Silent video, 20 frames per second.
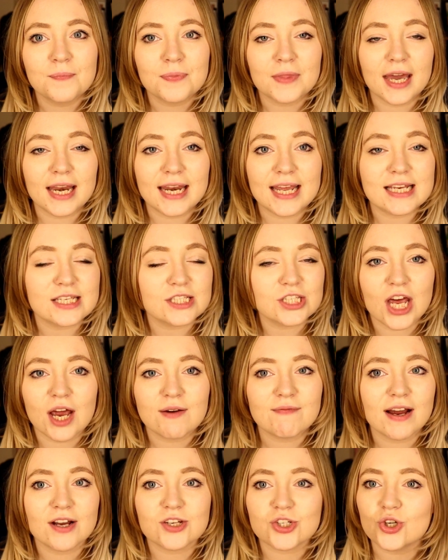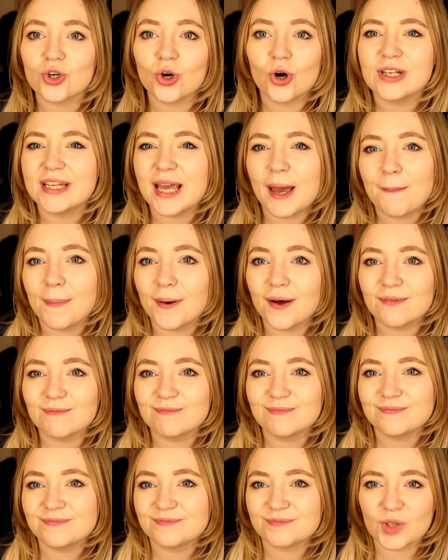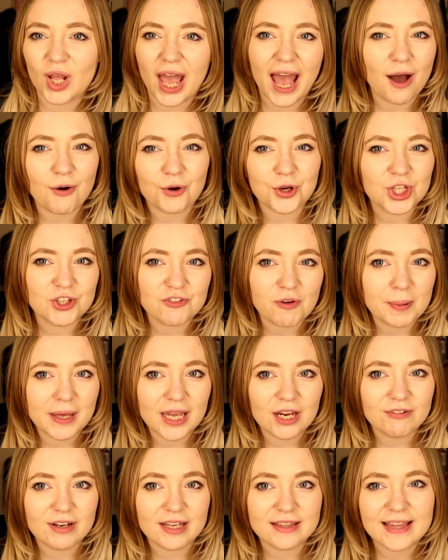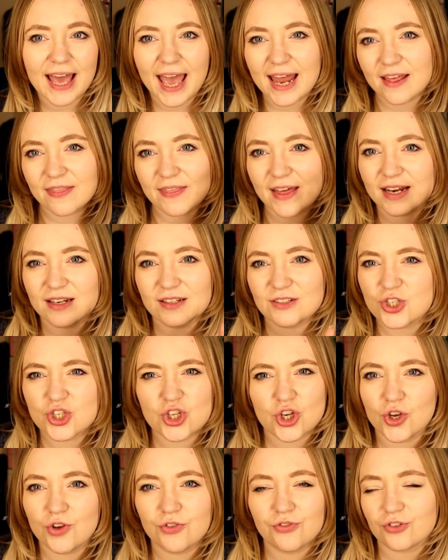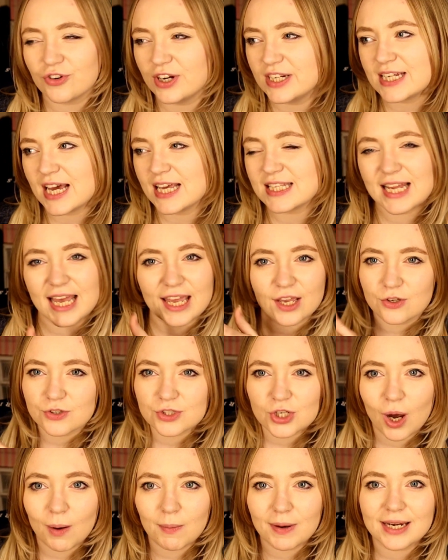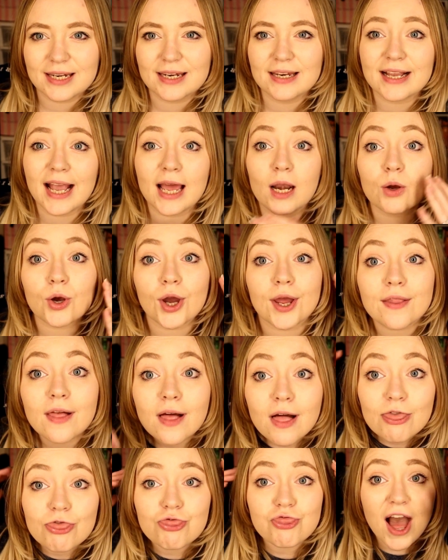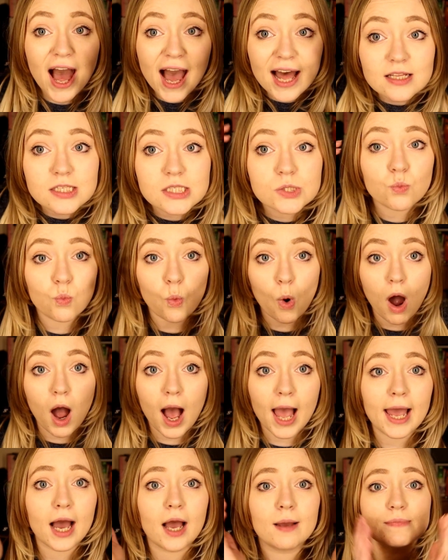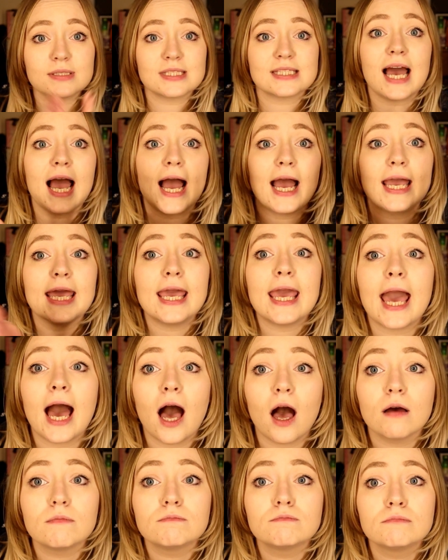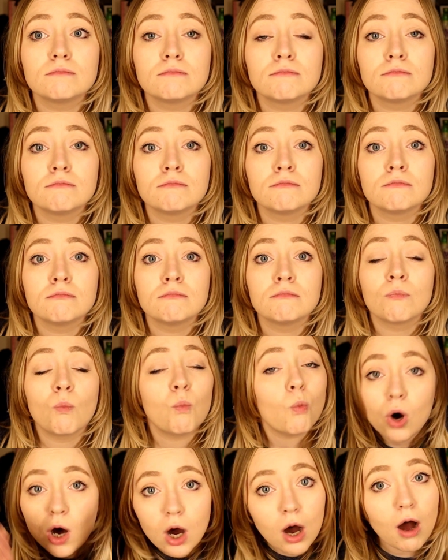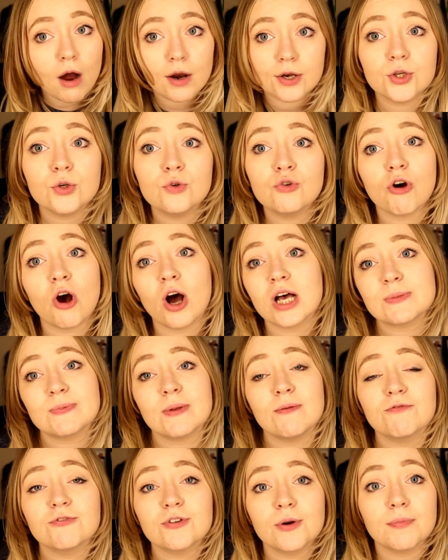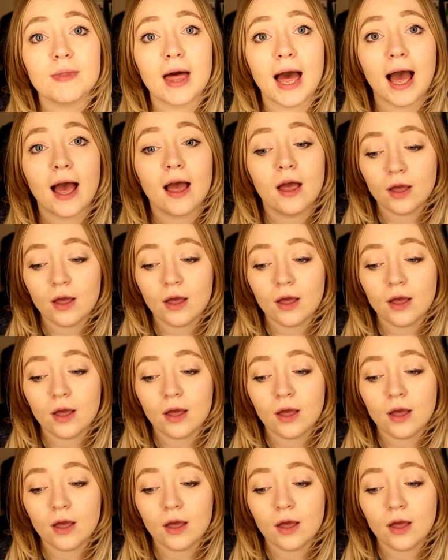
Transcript: And he's turned around and gone, yeah, but how can you have a period then? And then 2-3 days later you start bleeding again. I'm going, that's why I'm sat here. What aren't you grasping from that?